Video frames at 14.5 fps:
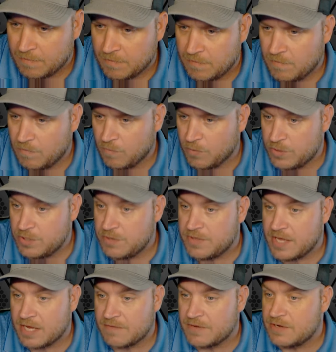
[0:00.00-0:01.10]
When you
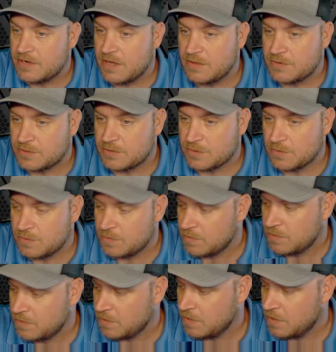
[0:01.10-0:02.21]
think of another school,
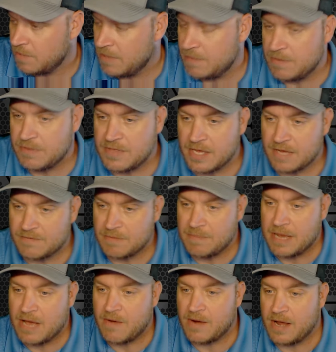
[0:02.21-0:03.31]
or maybe you think of a
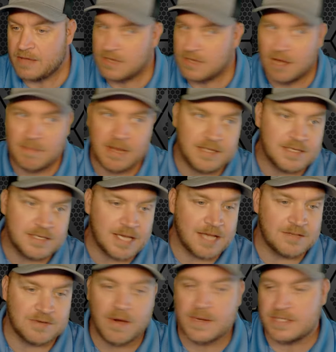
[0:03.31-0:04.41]
powerhouse, oh man, these guys
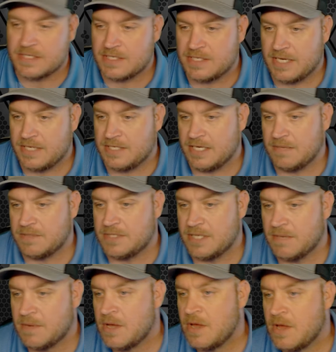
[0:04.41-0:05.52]
are always in the state championship.
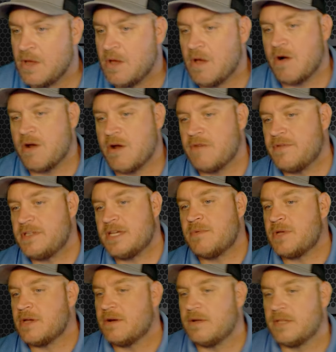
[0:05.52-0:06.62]
Or every time we
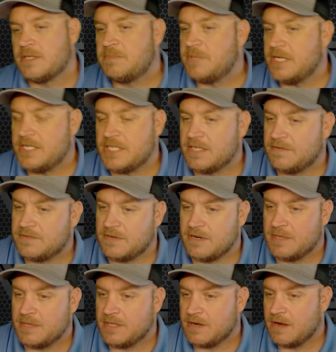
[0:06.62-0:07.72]
go to this PGF
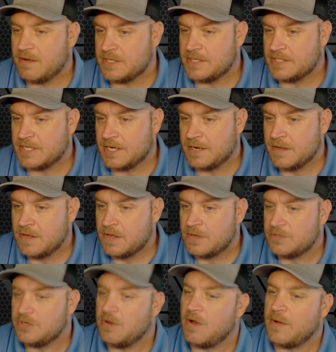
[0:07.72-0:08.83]
tournament, they're always there.
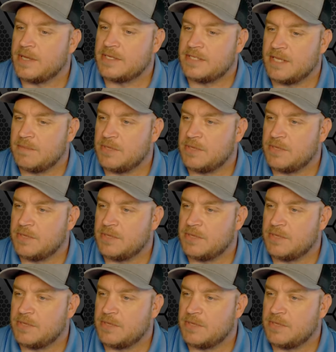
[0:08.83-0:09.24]
So you always see them.